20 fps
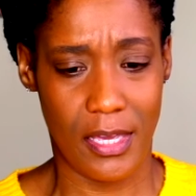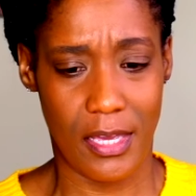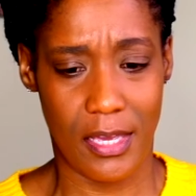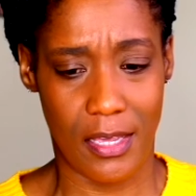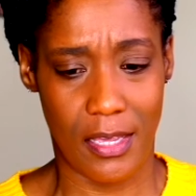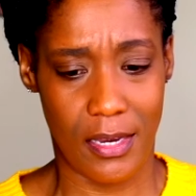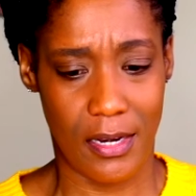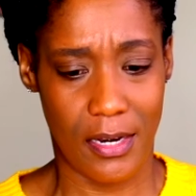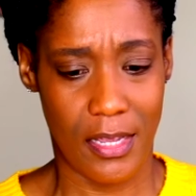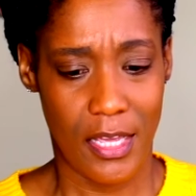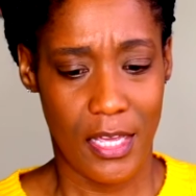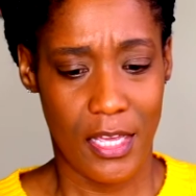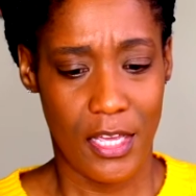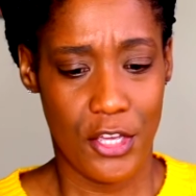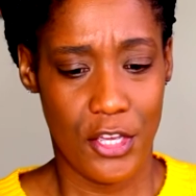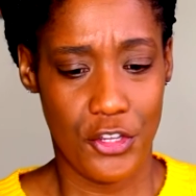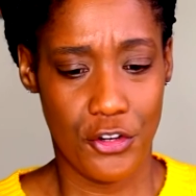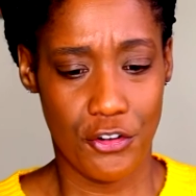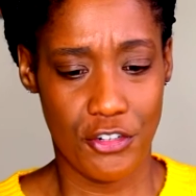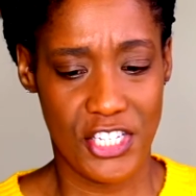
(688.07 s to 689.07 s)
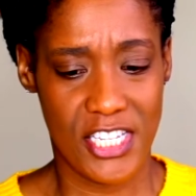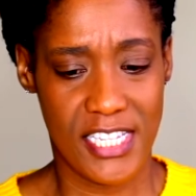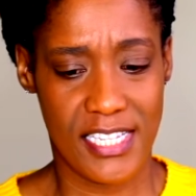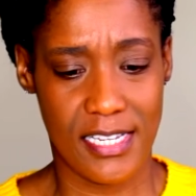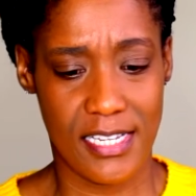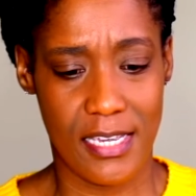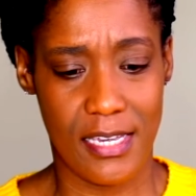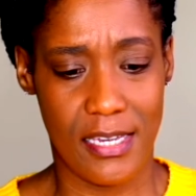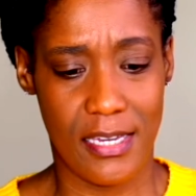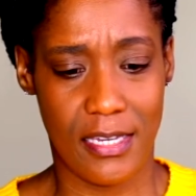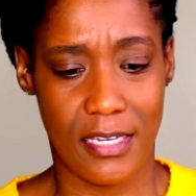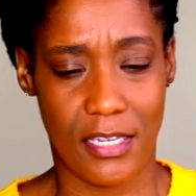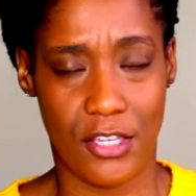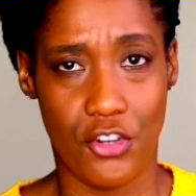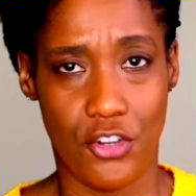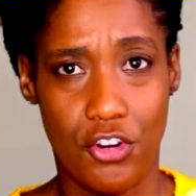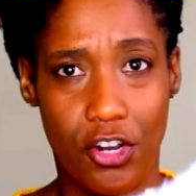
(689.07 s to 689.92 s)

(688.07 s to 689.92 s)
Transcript: and you're sick, you're